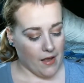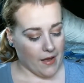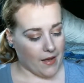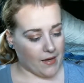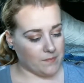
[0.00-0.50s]

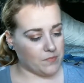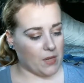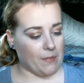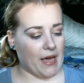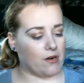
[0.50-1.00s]

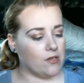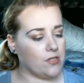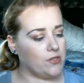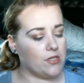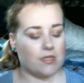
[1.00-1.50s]
The powders
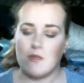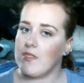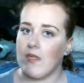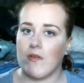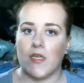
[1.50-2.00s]
are just so
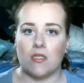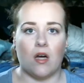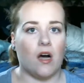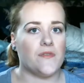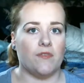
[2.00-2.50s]
silky soft.